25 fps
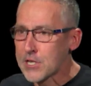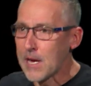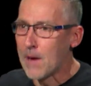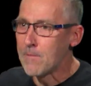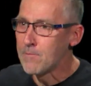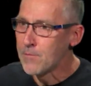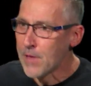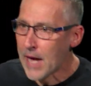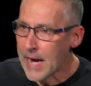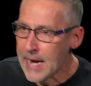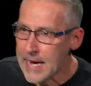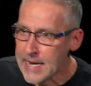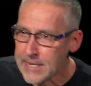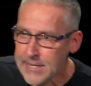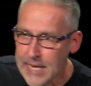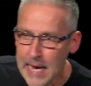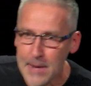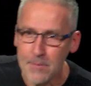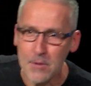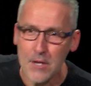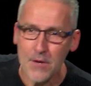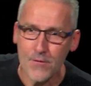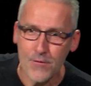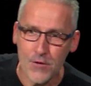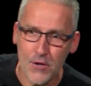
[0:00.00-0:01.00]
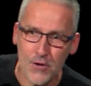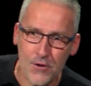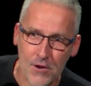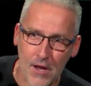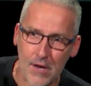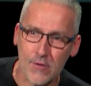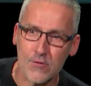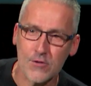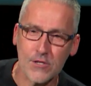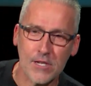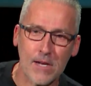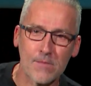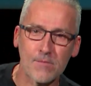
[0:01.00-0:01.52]
some days, how many of you
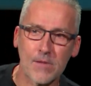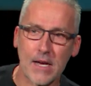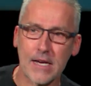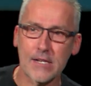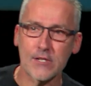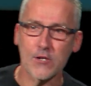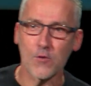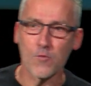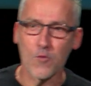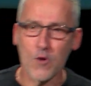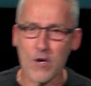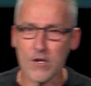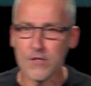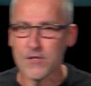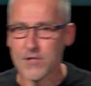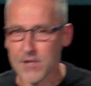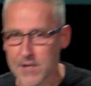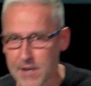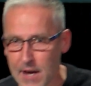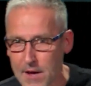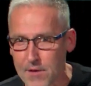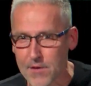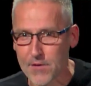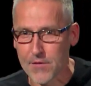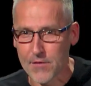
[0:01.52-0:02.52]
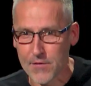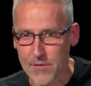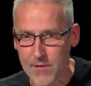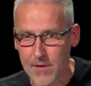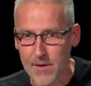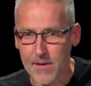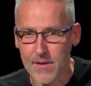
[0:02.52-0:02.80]
know some days are worse than others?